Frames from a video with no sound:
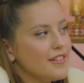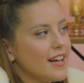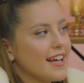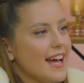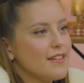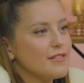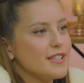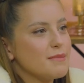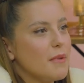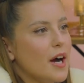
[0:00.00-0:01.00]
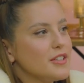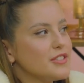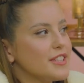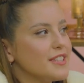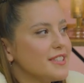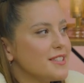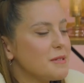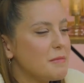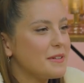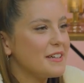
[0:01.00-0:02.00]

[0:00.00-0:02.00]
I feel like I have this mastered, to be